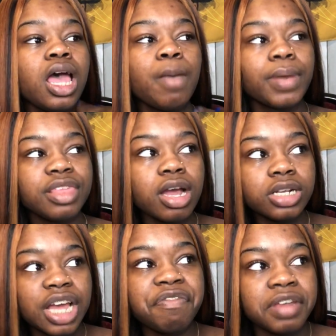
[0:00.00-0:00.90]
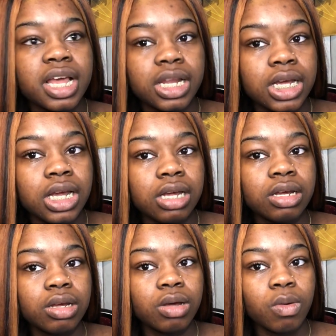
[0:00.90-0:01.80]
But there are definitely
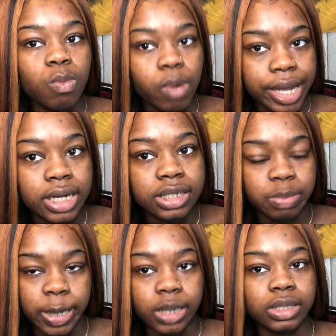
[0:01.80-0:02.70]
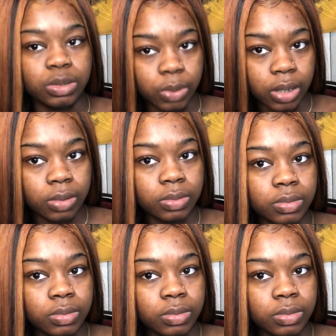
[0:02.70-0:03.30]
white Hispanics as well.